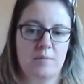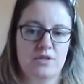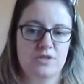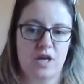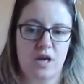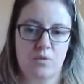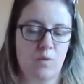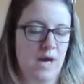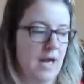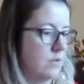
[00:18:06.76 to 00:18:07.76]
So,
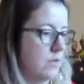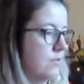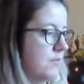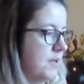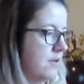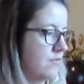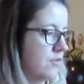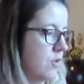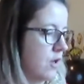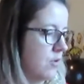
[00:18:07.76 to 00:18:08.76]
wow, we've been on for
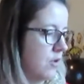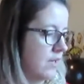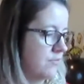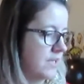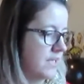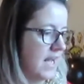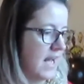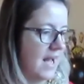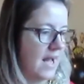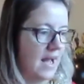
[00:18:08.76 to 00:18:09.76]
quite a while, haven't we?
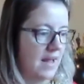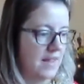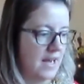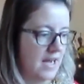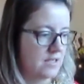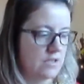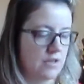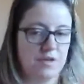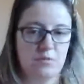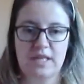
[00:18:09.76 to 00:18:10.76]
At that, I
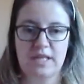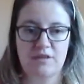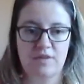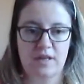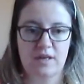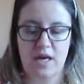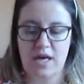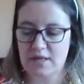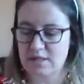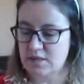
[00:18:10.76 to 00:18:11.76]
think we'll leave it,
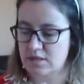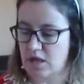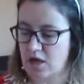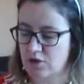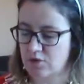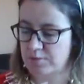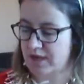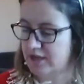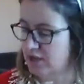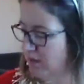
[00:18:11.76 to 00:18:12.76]
and hope
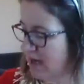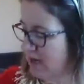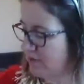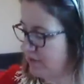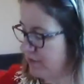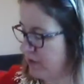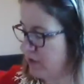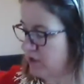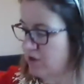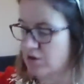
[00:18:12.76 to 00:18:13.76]
that you have
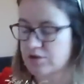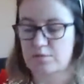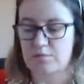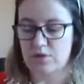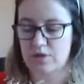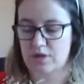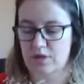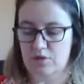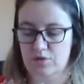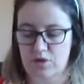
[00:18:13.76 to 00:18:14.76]
got some
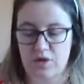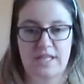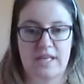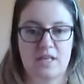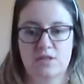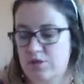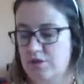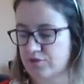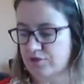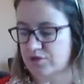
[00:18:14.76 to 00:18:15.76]
good ideas
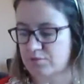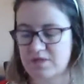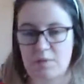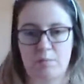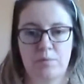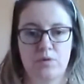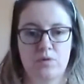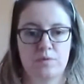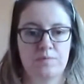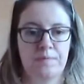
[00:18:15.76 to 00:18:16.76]
of just some simple